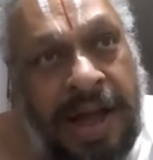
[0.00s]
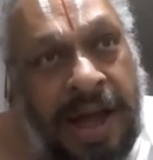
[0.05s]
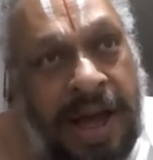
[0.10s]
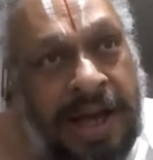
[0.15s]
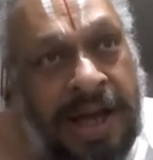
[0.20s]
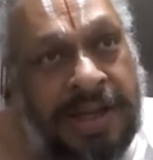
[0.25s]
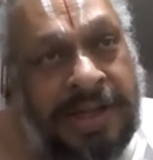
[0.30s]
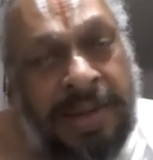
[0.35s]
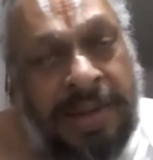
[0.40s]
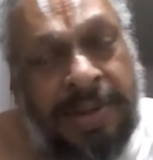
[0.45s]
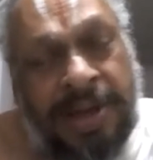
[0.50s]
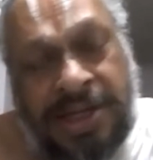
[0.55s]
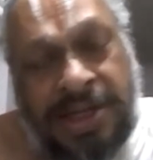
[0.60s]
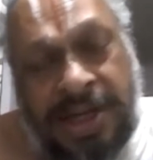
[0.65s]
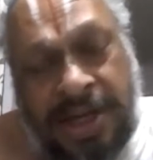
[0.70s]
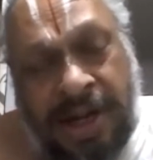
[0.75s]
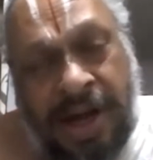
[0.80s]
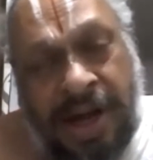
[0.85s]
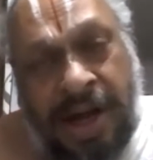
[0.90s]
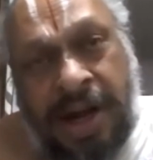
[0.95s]
As I
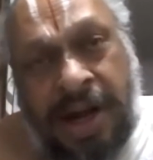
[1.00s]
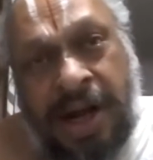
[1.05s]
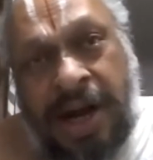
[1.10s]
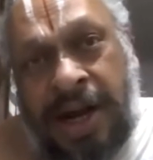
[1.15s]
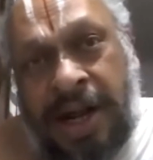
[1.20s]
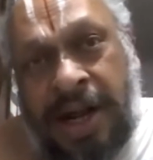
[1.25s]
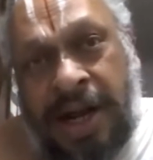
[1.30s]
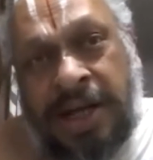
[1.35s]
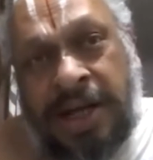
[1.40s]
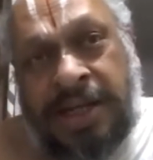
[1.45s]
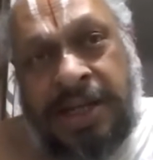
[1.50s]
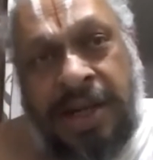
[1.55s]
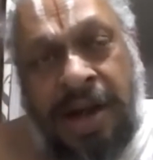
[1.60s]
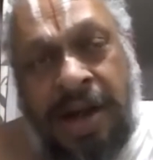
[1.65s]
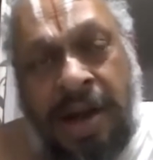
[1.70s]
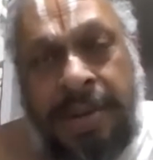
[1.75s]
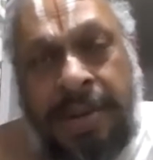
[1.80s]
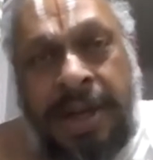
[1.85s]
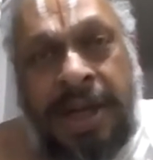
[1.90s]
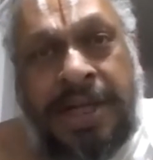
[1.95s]
mentioned, Narayana is the
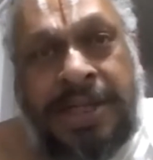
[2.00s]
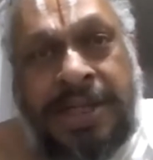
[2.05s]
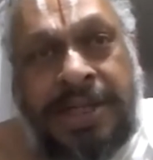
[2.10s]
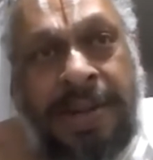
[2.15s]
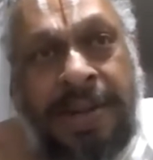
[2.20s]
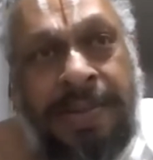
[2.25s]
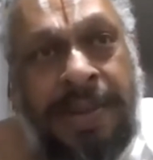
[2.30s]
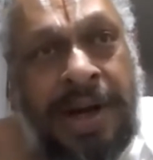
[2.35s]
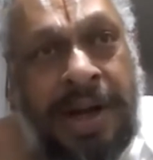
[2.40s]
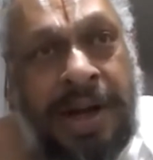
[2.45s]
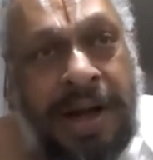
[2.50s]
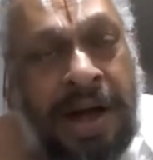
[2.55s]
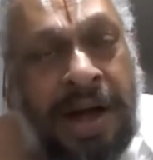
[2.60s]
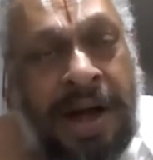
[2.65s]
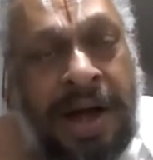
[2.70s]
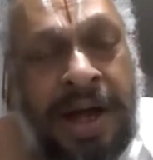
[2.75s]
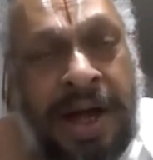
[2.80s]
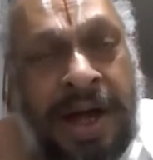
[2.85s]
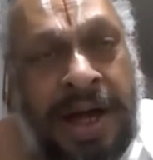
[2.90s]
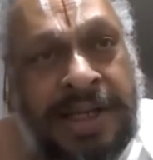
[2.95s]
nominal stem and
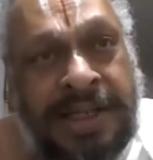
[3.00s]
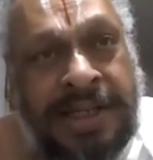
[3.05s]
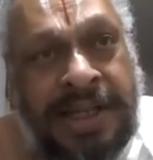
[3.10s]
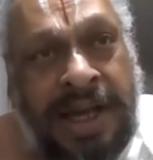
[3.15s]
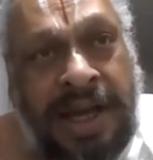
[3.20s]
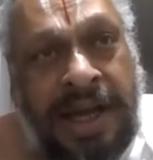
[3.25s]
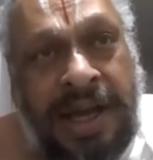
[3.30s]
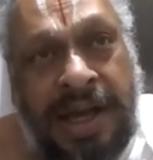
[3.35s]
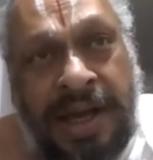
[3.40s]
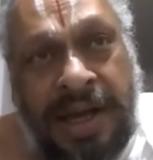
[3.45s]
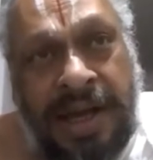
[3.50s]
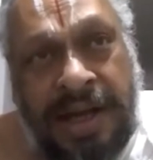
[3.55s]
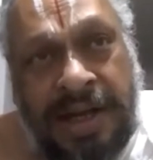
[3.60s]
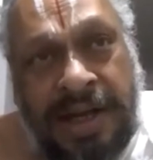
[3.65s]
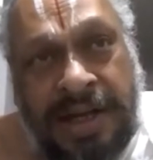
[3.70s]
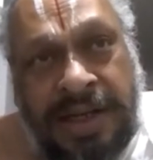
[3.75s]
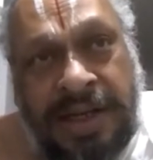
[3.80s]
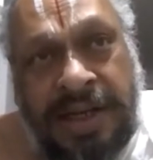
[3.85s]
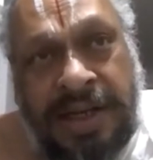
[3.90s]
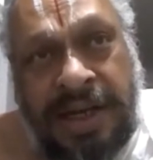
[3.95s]
Aya is the
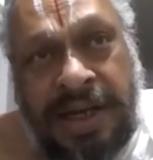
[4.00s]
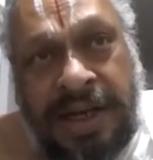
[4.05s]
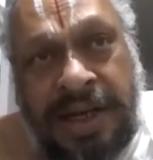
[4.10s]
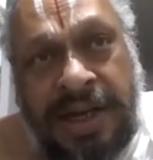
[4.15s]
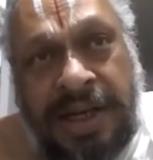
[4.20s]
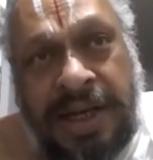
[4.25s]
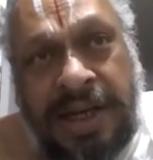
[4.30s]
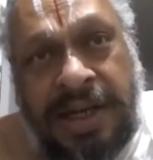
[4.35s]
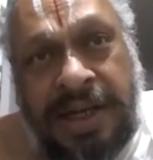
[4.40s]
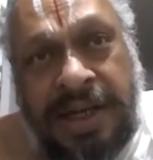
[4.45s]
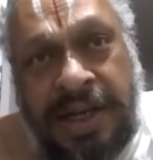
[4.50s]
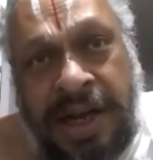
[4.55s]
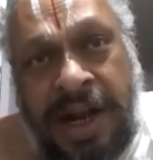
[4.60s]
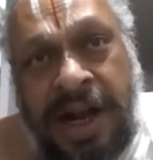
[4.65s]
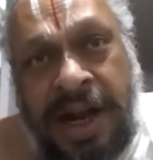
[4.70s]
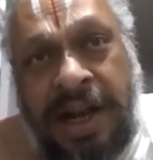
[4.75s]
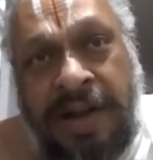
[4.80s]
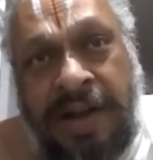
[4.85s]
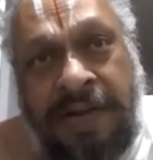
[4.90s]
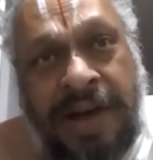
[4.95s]

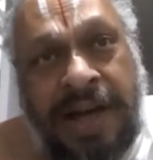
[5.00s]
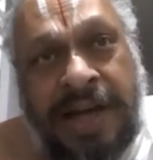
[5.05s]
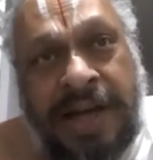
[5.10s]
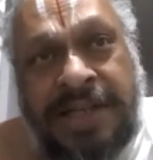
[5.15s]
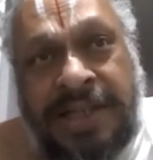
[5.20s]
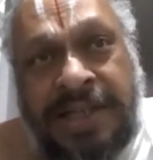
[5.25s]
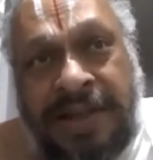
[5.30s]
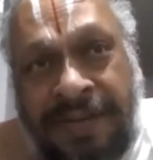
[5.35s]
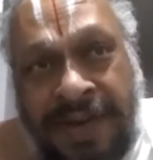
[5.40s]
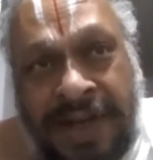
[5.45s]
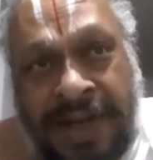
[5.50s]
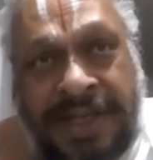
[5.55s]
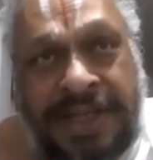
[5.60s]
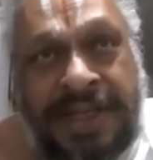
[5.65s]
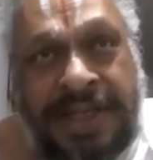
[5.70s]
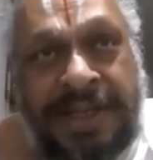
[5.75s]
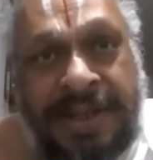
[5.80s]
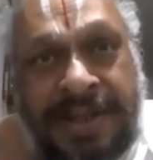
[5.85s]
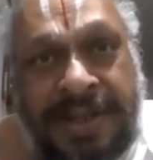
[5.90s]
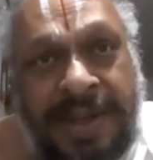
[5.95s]
dative case suffix.